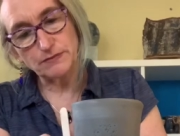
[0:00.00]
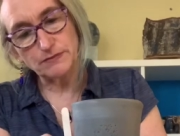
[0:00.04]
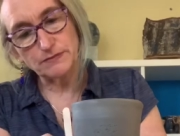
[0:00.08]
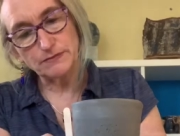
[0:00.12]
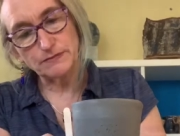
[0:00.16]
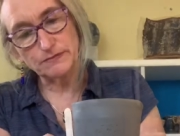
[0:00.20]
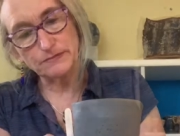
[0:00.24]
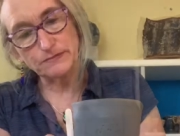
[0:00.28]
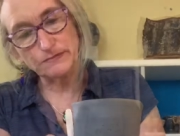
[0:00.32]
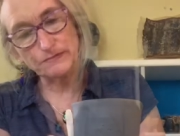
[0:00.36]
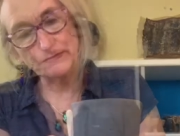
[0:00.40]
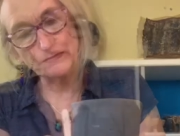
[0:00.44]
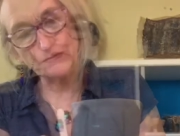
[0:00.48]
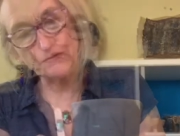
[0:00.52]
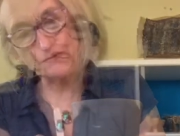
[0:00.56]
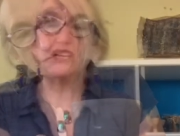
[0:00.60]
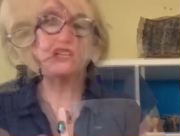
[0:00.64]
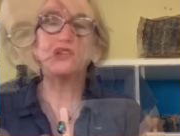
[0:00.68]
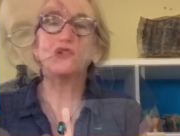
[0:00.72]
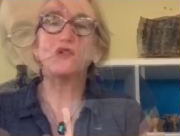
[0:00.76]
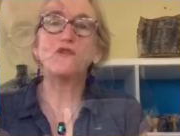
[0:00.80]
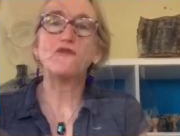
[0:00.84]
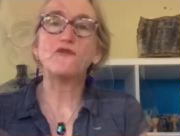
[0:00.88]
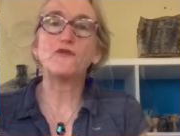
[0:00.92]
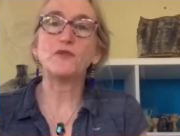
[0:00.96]
So to finish
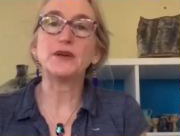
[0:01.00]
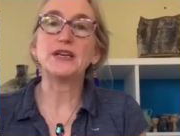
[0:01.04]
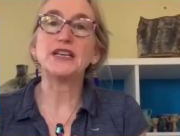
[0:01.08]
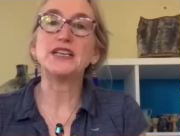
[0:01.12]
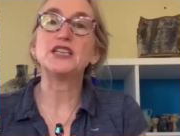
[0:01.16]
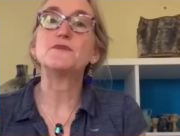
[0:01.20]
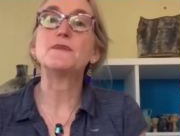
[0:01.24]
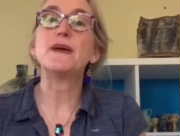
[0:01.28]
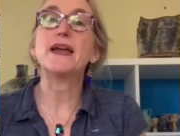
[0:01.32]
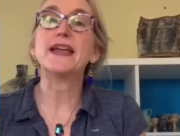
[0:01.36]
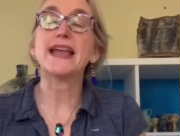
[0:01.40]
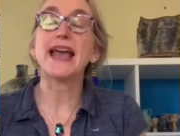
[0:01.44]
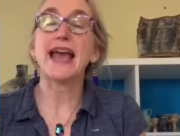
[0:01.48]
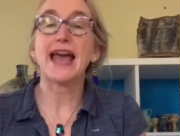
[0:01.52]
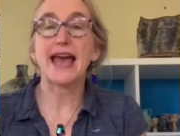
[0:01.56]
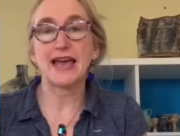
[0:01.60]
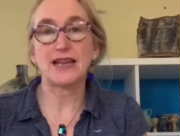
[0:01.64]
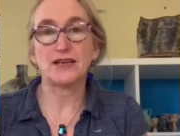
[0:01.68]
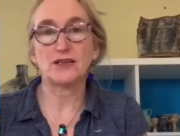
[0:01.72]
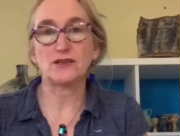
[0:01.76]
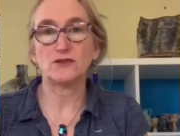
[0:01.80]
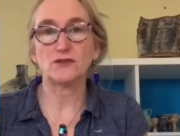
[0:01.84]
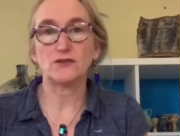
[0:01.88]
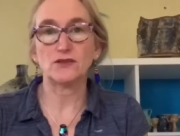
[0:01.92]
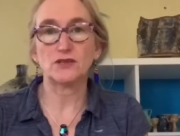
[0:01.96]
off, we need to make
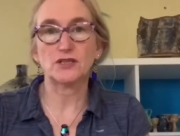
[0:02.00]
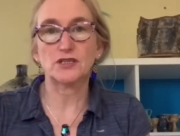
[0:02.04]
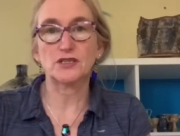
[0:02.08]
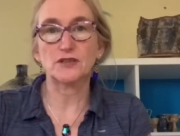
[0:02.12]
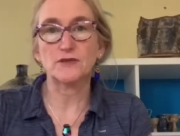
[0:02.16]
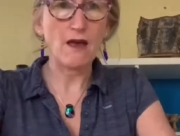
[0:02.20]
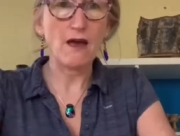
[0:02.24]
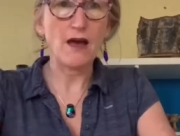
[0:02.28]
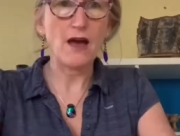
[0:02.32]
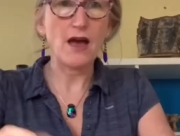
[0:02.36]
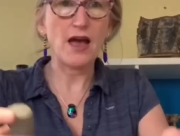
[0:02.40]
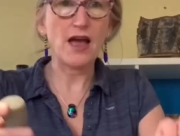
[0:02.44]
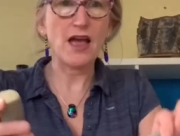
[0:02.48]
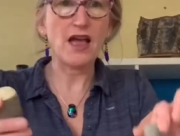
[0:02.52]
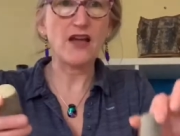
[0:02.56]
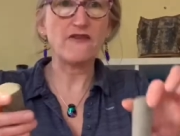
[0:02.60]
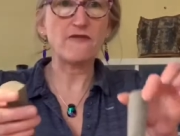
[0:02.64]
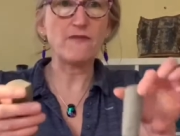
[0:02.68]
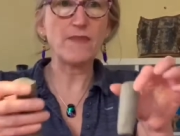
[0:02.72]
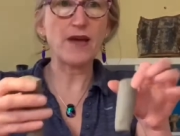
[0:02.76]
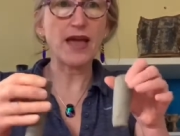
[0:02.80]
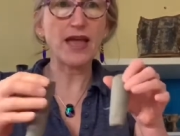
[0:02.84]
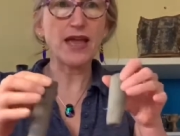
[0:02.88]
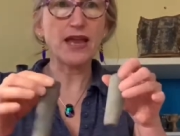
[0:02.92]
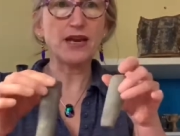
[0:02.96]
handles. I have
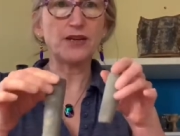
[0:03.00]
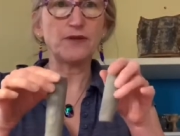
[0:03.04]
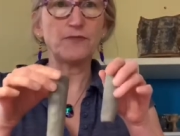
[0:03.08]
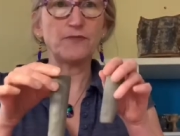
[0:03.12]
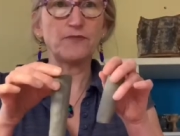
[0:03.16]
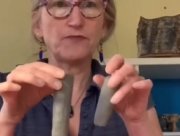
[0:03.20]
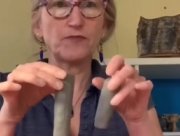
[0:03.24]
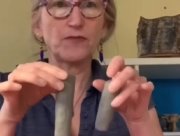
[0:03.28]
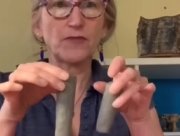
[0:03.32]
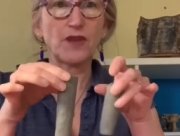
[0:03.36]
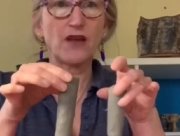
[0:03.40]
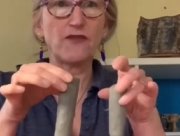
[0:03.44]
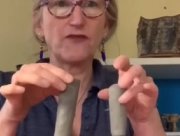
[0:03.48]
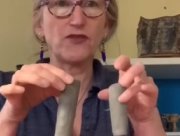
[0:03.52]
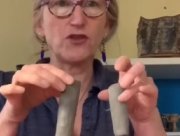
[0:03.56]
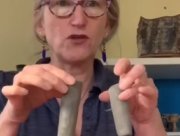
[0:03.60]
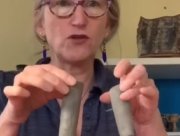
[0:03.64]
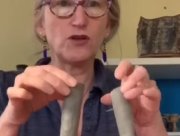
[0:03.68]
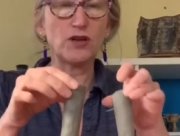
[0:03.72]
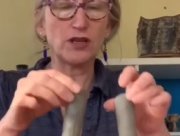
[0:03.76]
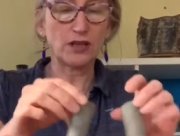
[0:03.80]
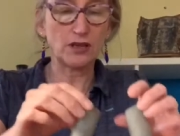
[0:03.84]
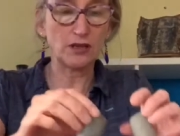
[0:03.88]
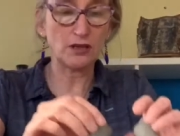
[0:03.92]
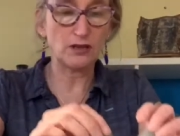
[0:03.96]
made a few
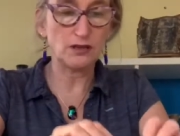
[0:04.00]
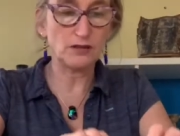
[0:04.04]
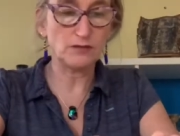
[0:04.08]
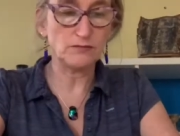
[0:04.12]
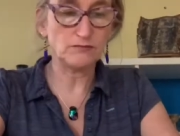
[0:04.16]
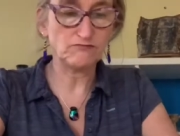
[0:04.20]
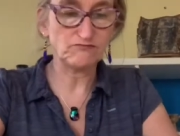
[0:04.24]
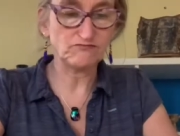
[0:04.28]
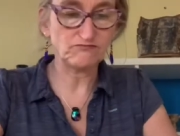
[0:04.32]
little